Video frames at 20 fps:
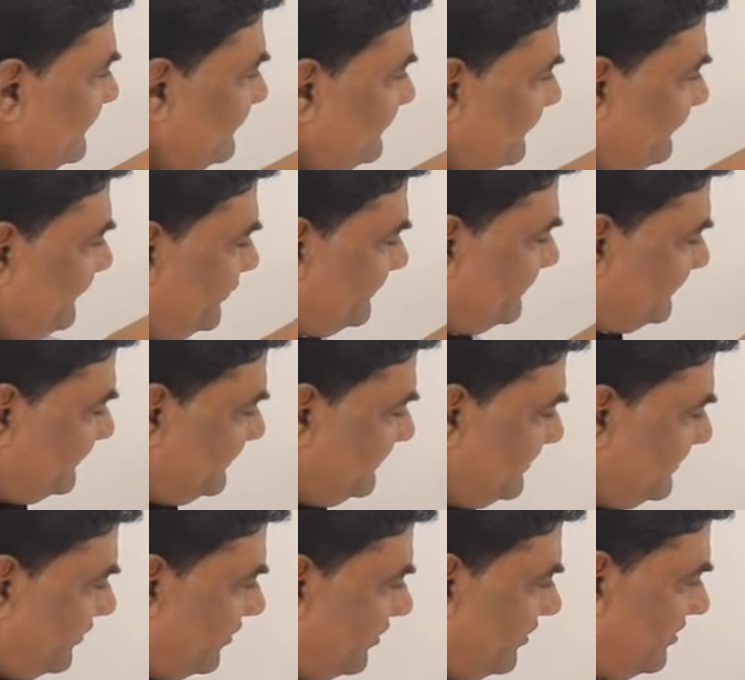this, if you
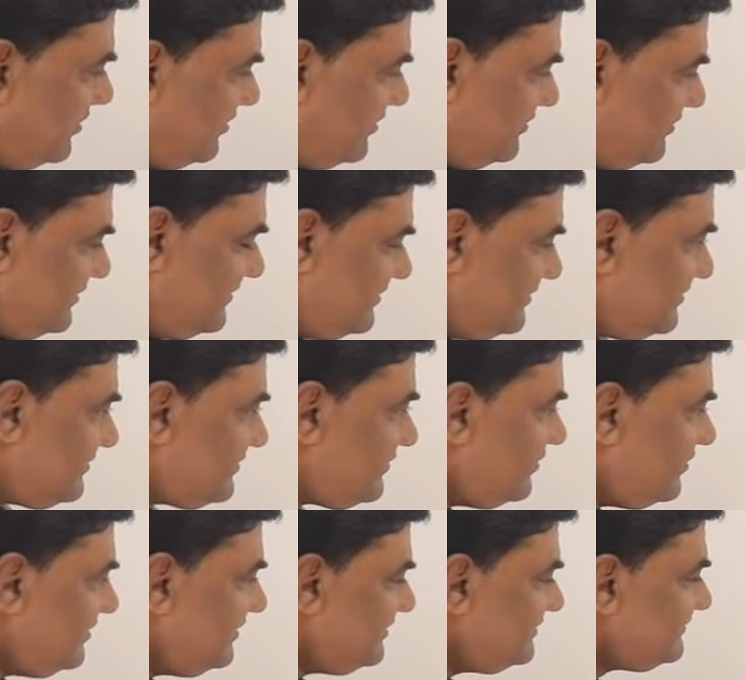see, all the
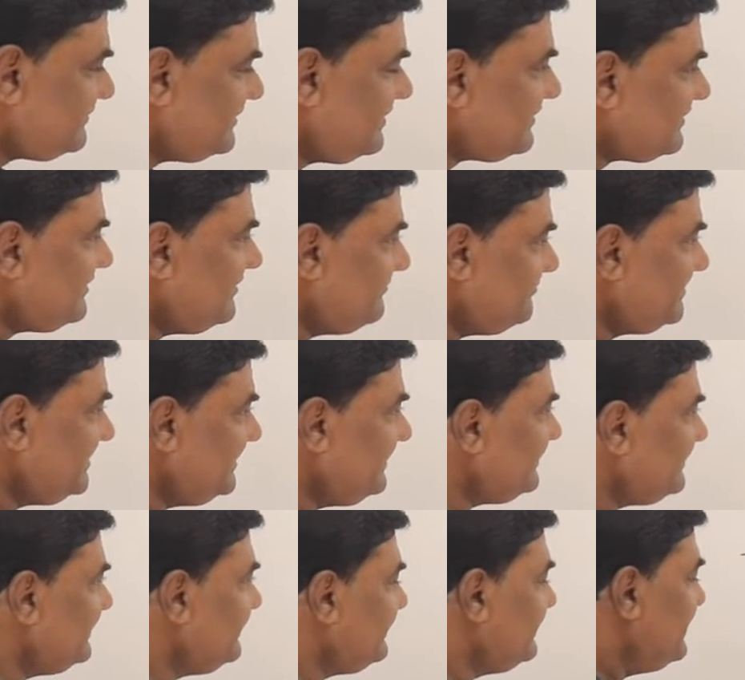calls are
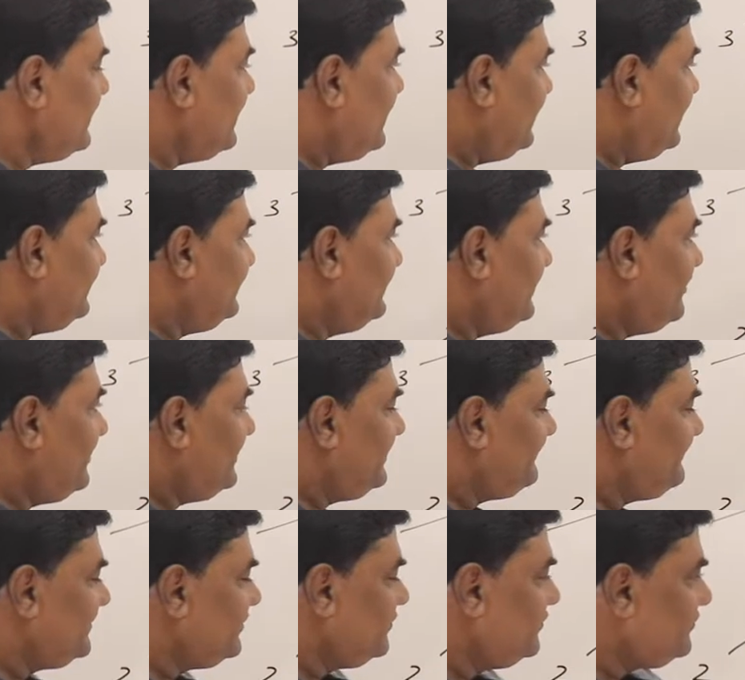completed. Now
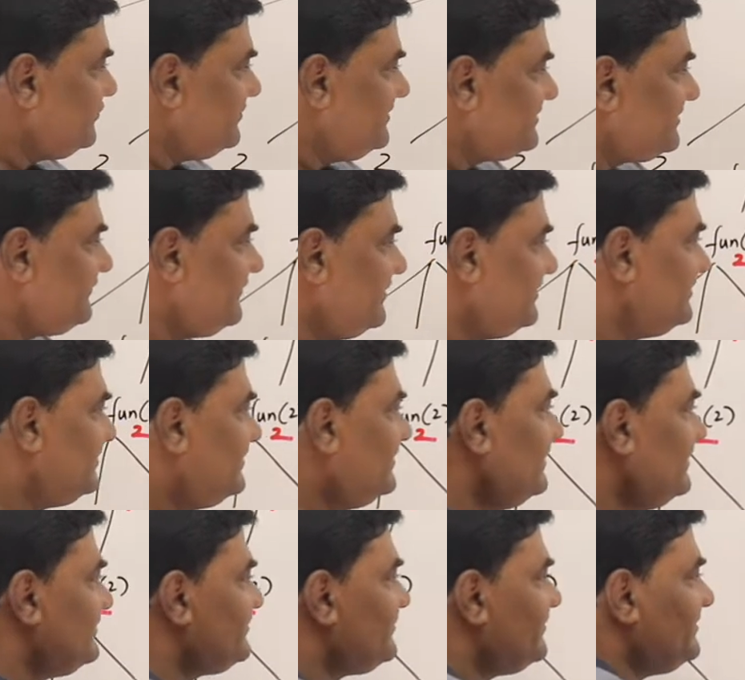it will go to this one.
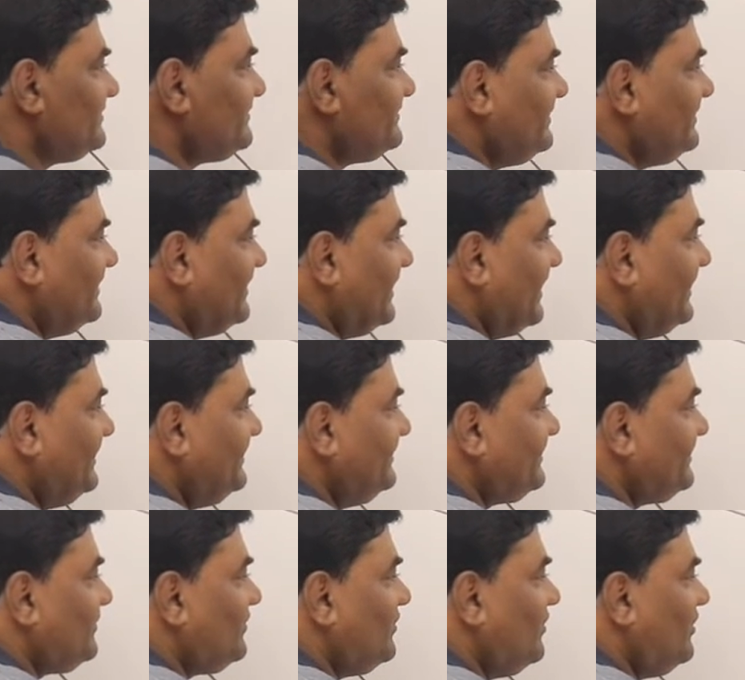So this is the
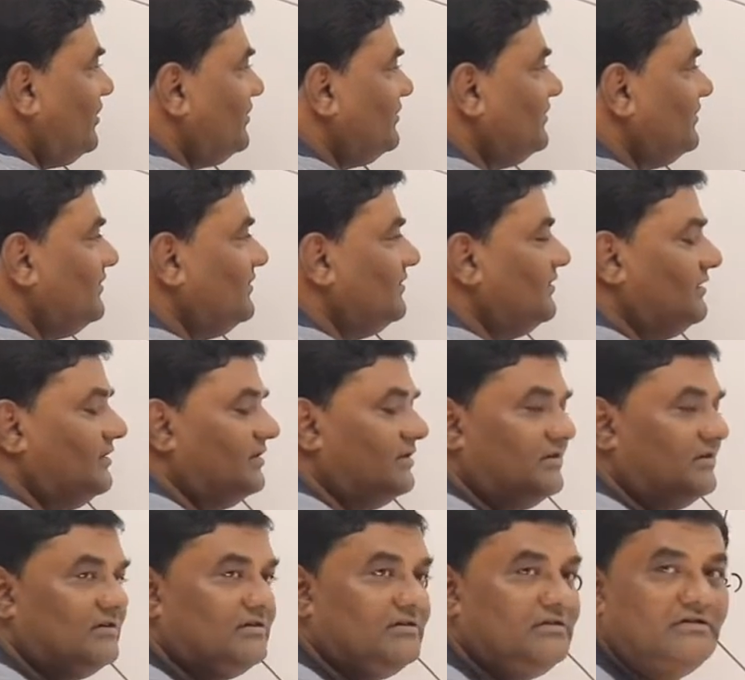ninth call.
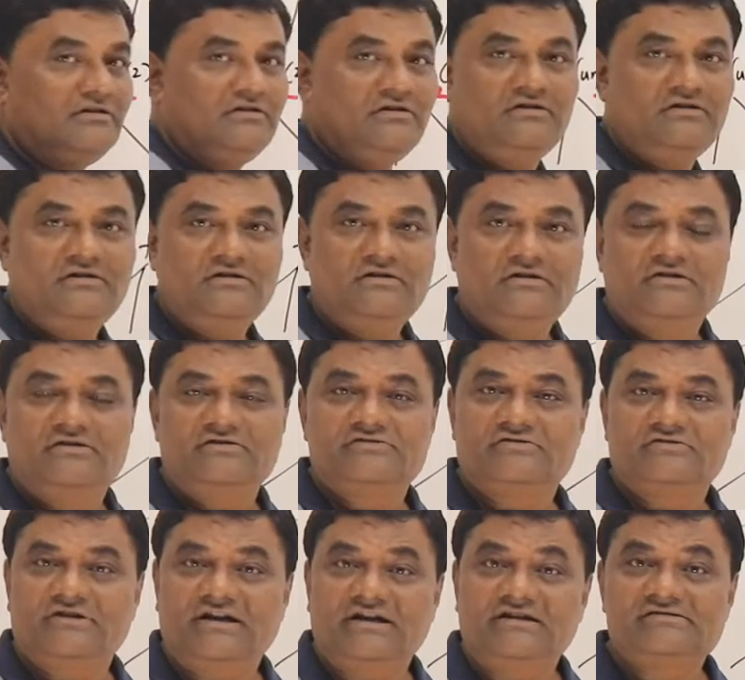
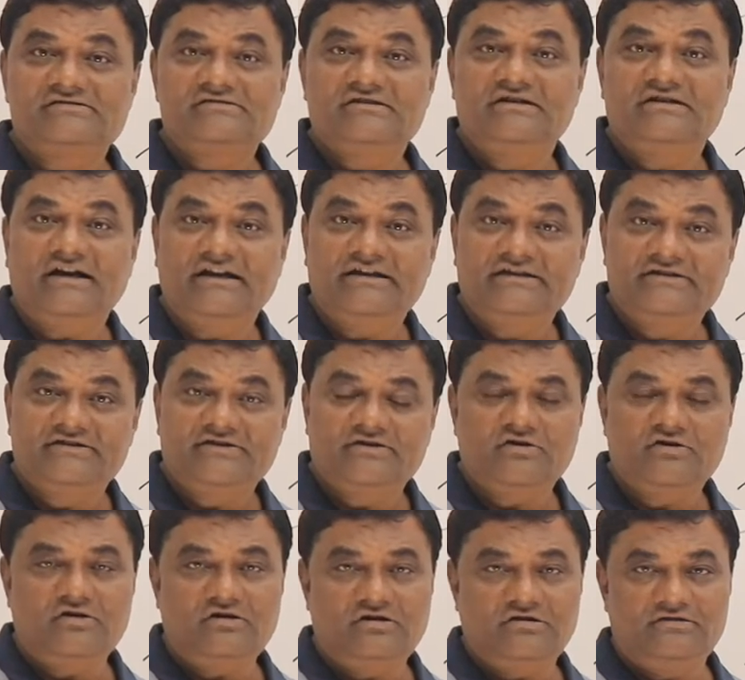So that is the ninth
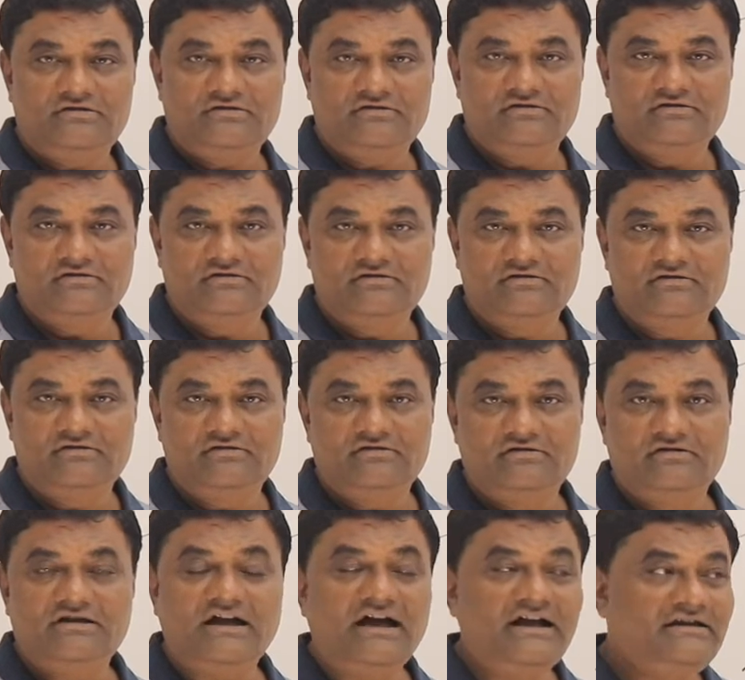call.
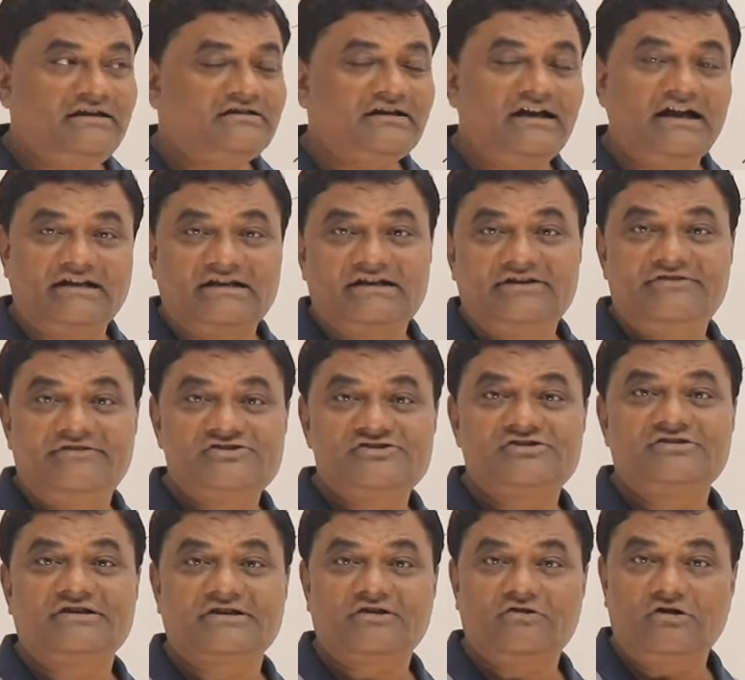Ninth
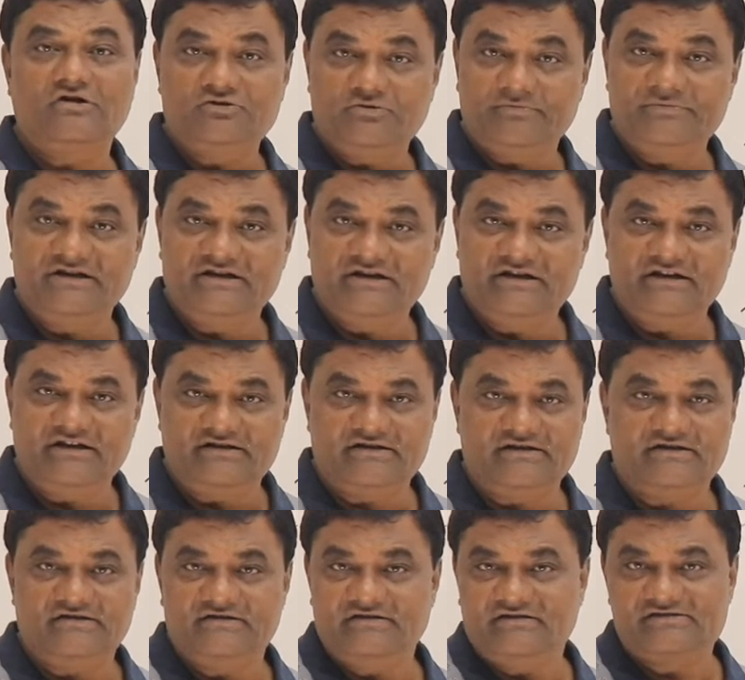activation record to be
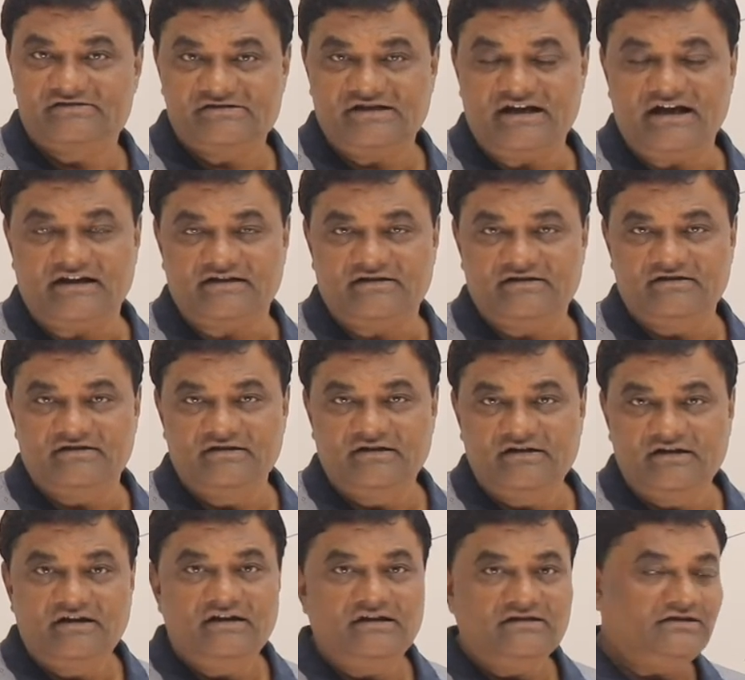created in the stack.
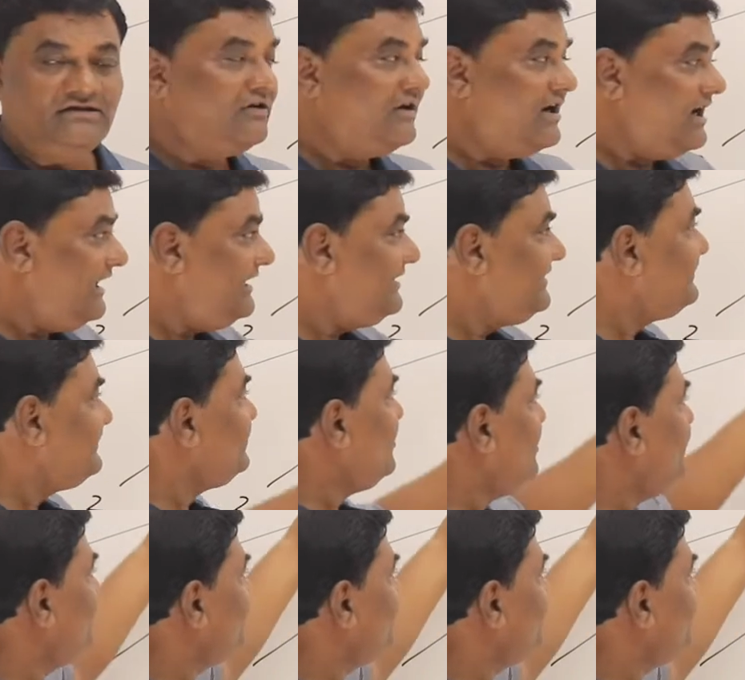Now height is how